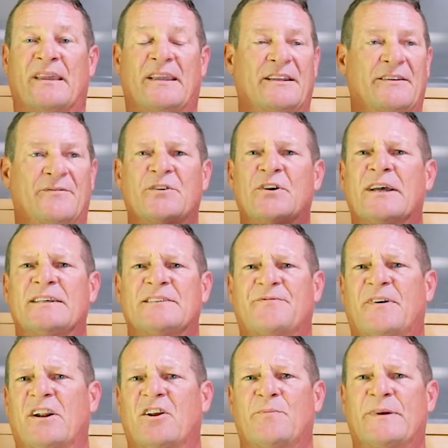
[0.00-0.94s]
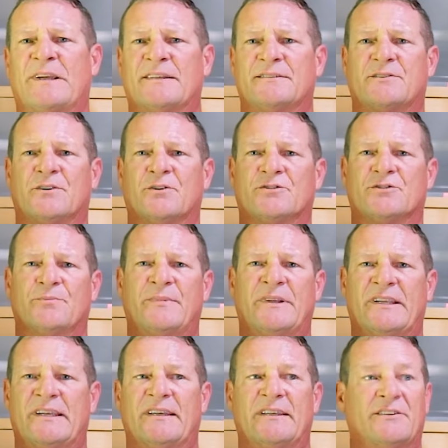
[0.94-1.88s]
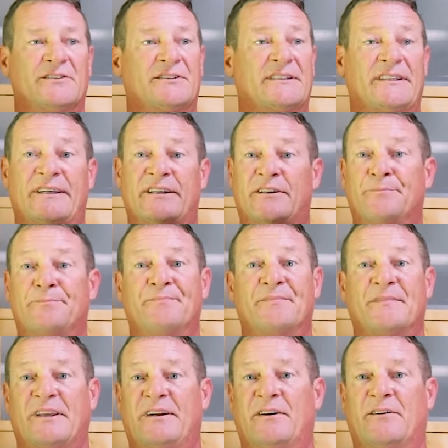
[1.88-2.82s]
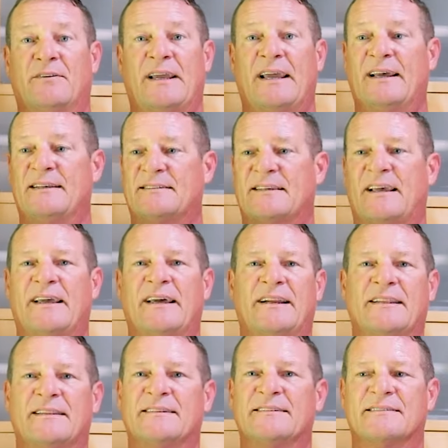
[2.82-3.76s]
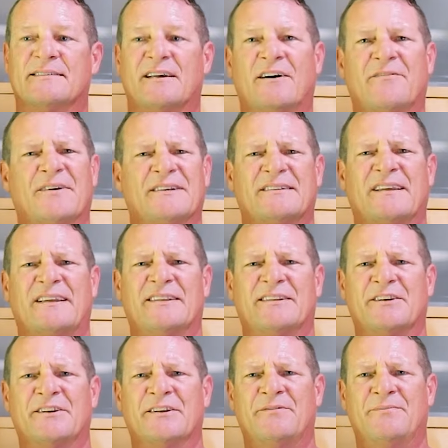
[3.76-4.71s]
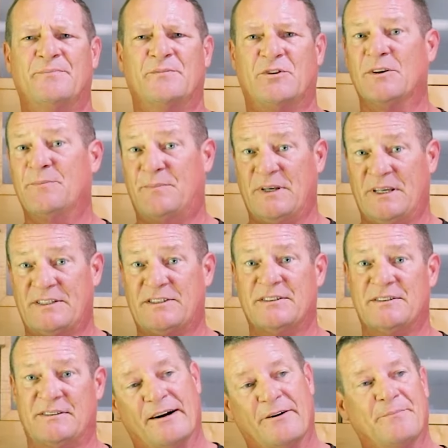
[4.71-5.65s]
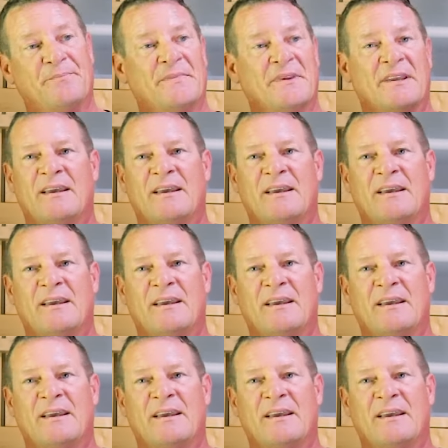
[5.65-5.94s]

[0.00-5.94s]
and if you guys follow me on social media, you're seeing them, you know, as I edit this stuff, as I get the good pictures out,